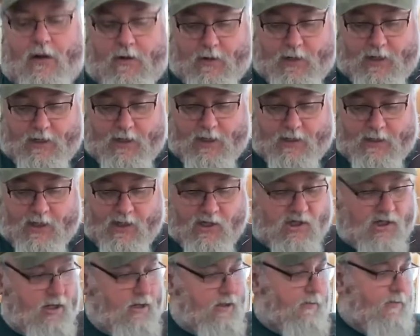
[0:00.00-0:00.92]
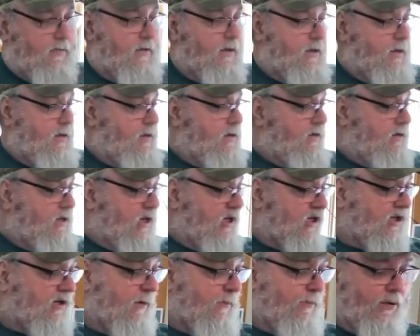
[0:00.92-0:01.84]
or anything. They're still, they're
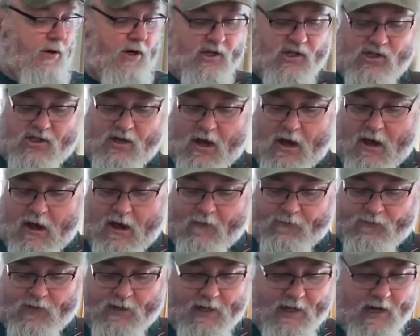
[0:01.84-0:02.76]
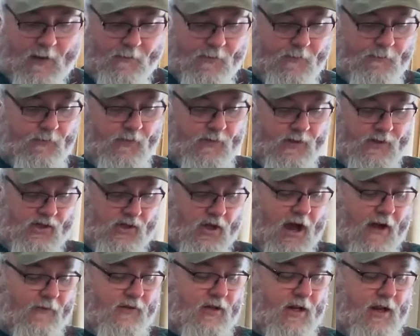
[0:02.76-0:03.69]
still pretty soft. They come
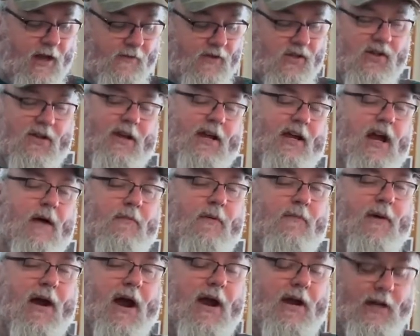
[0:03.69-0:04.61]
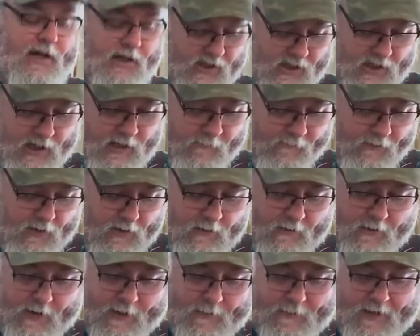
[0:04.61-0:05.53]
soft enough so they come apart easy, if you know
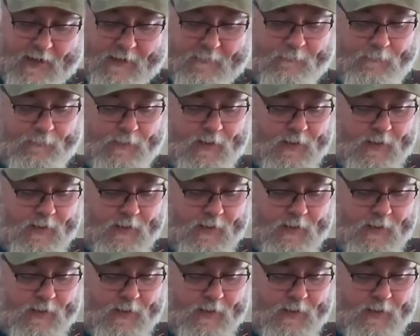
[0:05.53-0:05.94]
what I mean.